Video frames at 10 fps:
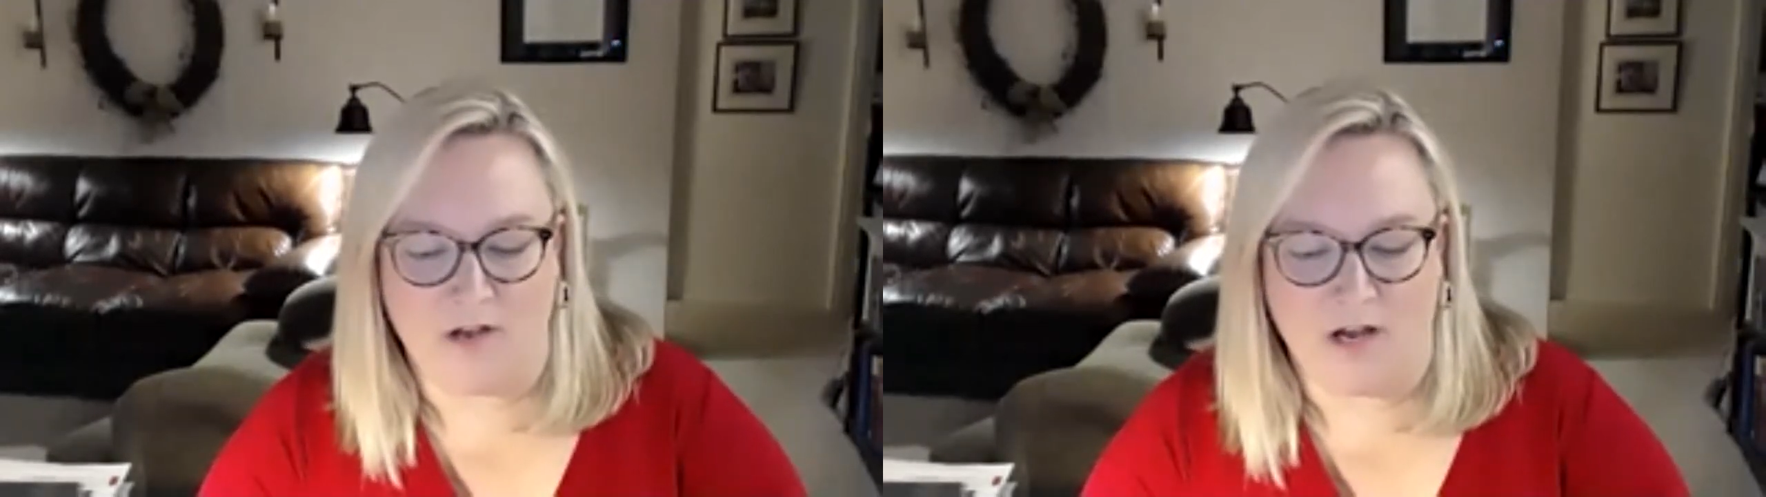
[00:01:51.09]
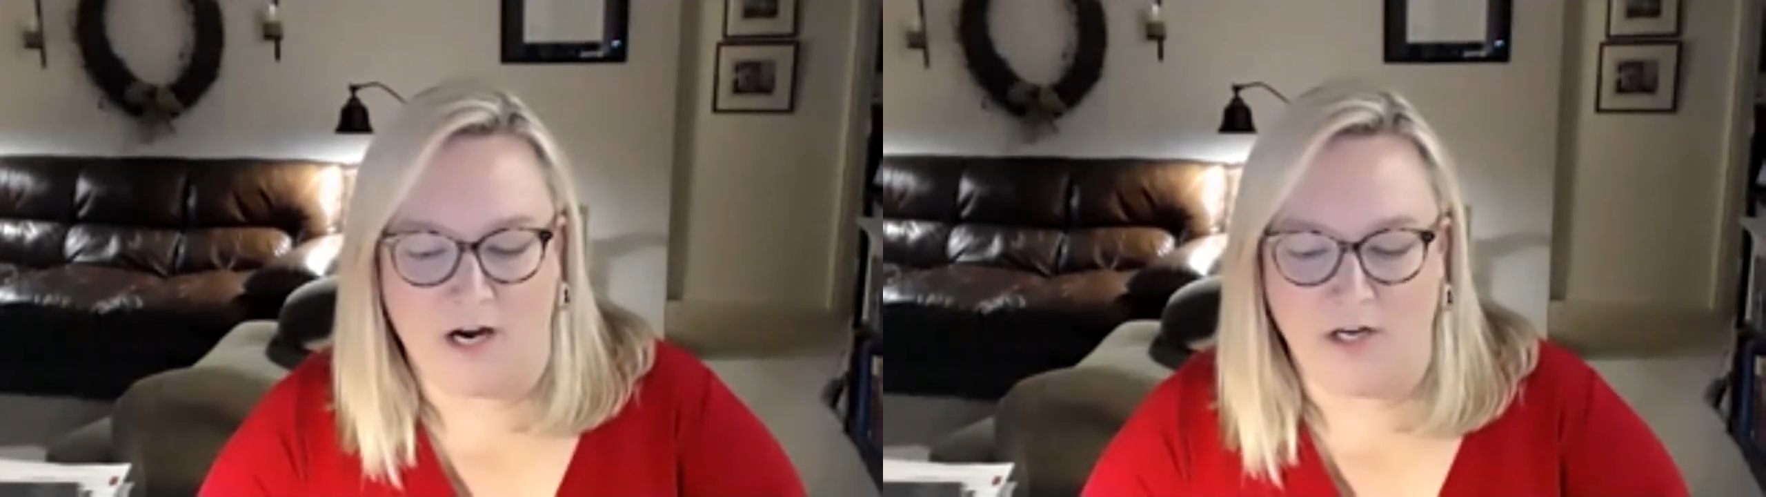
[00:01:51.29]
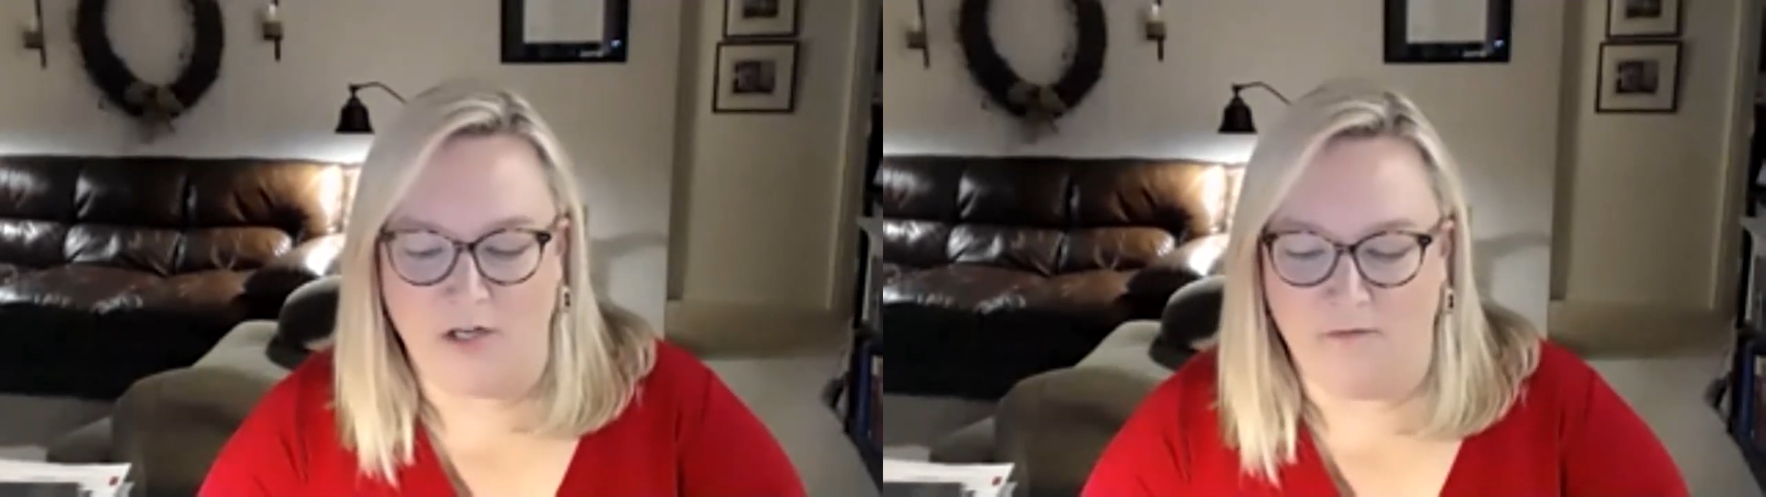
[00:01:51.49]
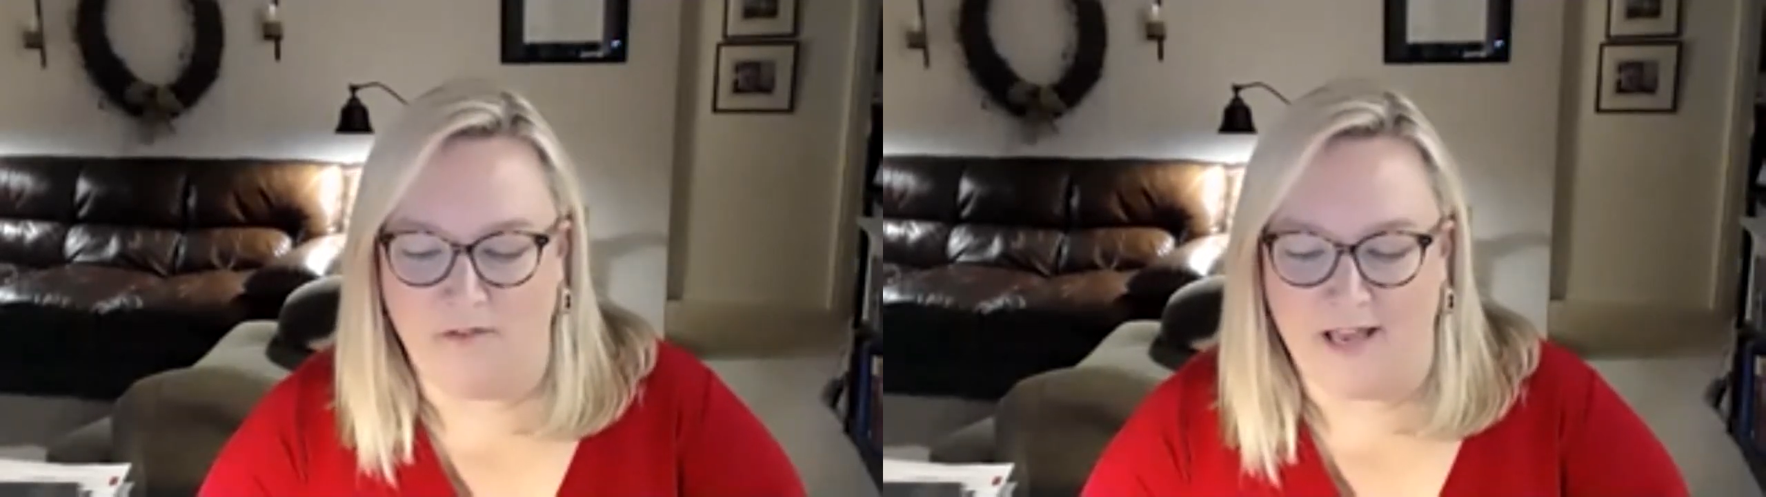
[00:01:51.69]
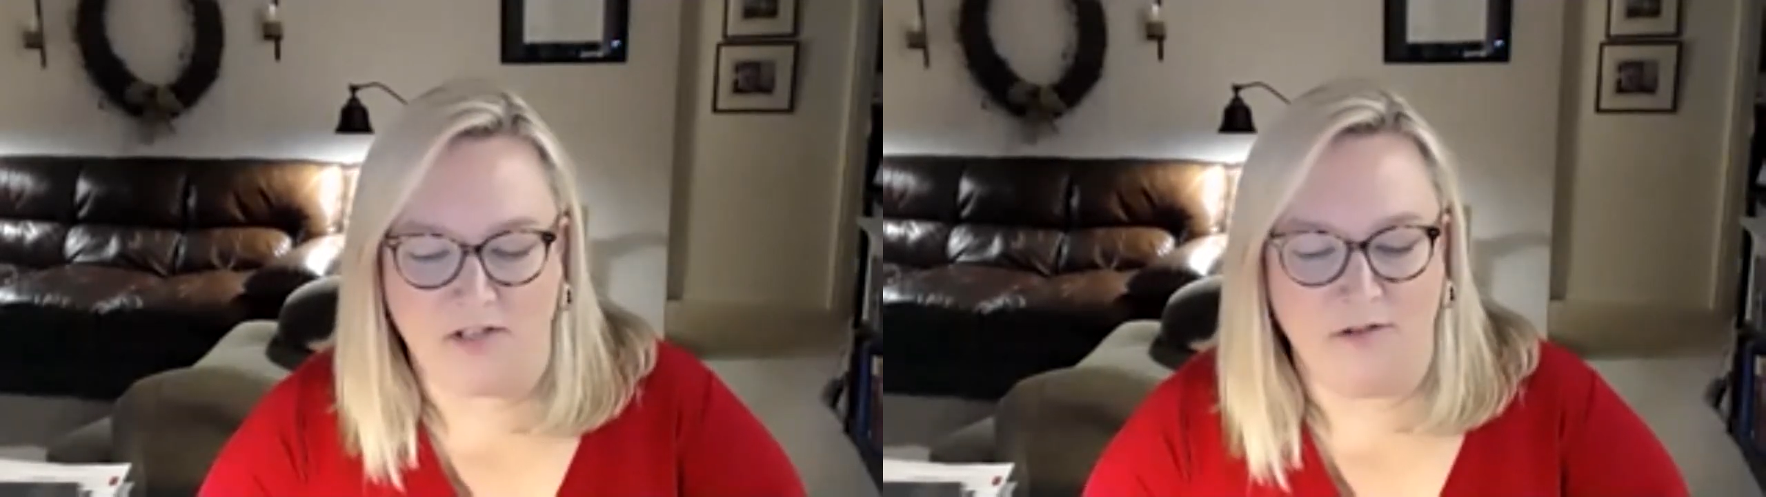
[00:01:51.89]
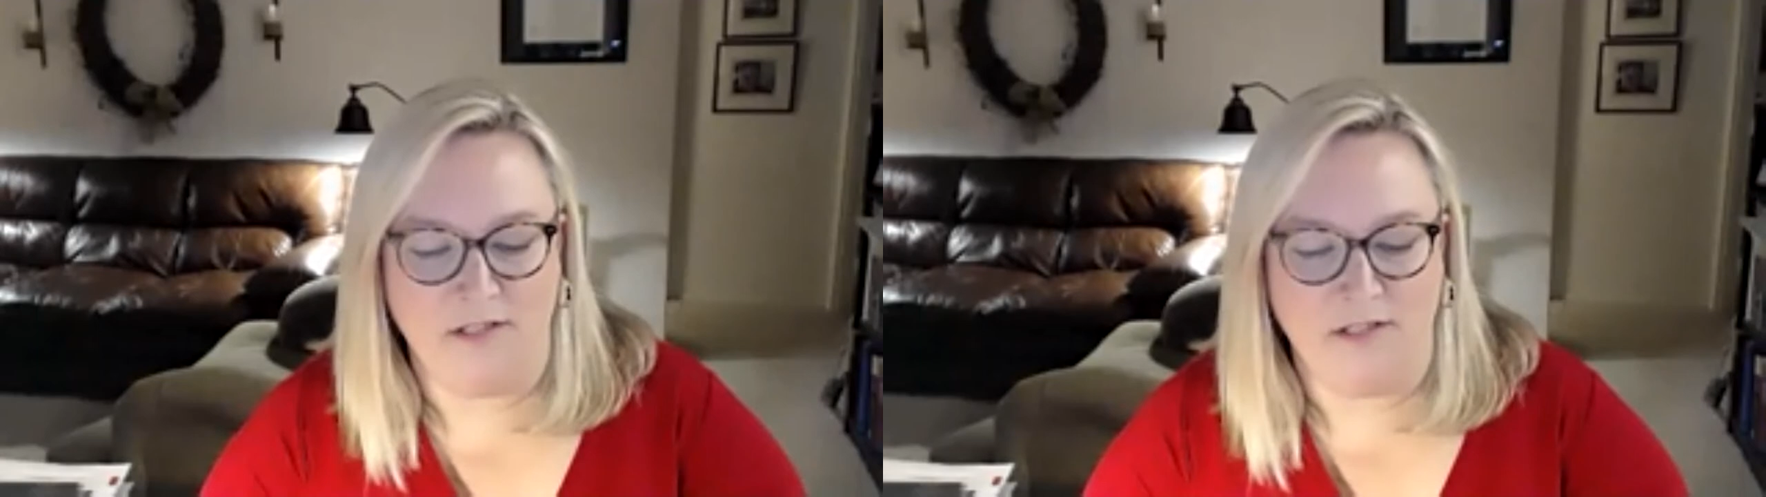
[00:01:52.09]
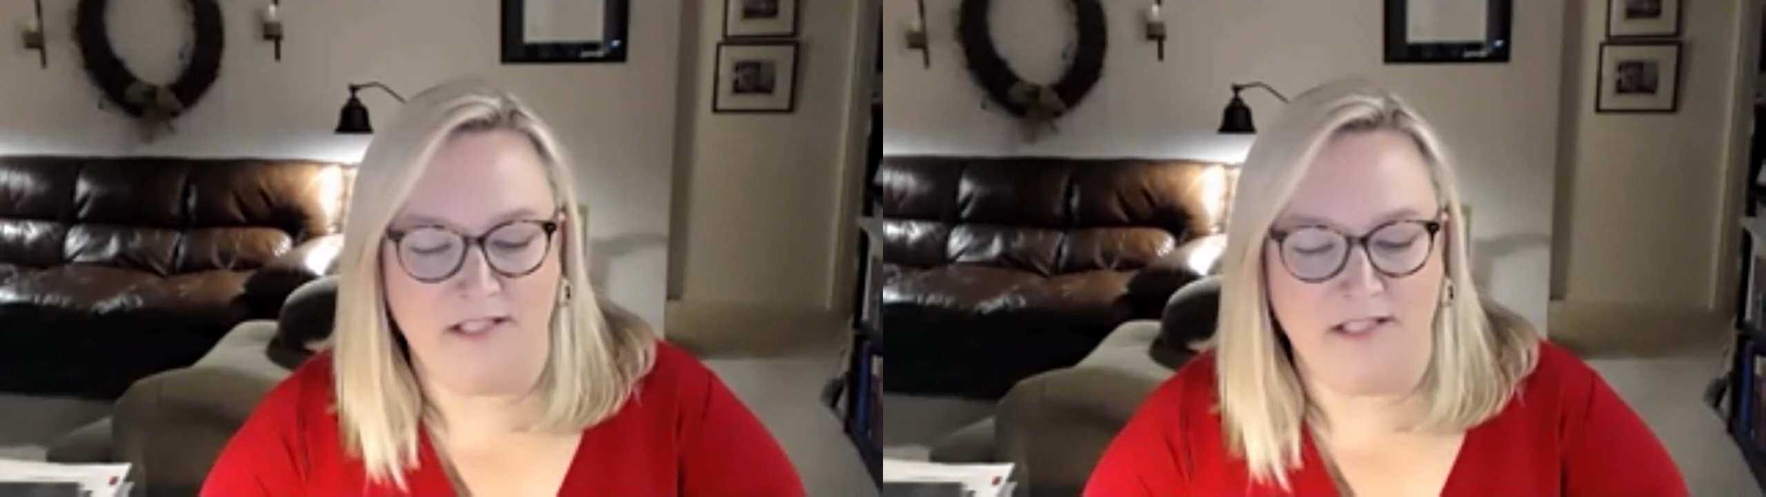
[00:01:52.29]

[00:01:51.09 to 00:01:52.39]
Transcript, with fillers: as director of the